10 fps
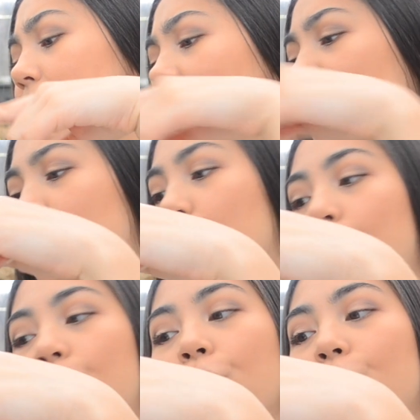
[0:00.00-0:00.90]
about
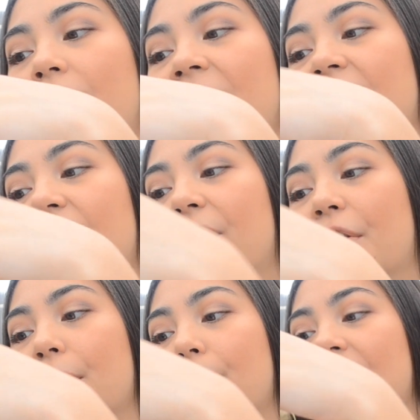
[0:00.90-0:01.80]
2 near the
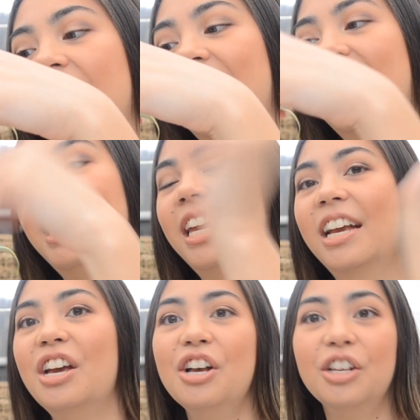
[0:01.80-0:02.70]
very
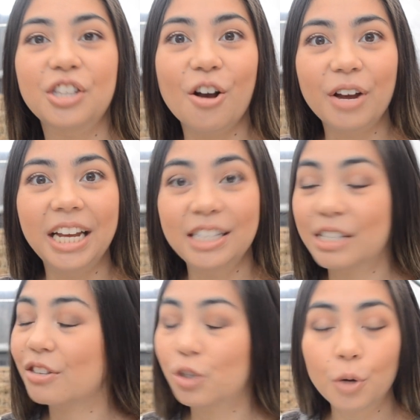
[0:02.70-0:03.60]
beginning. So it's
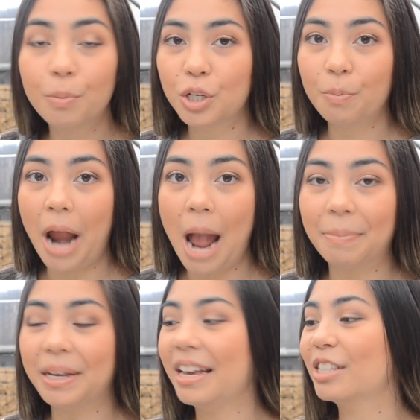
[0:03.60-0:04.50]
super duper
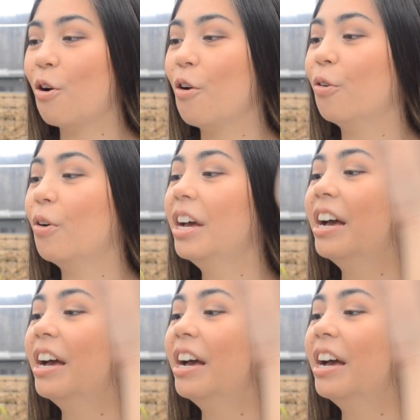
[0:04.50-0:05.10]
happy. So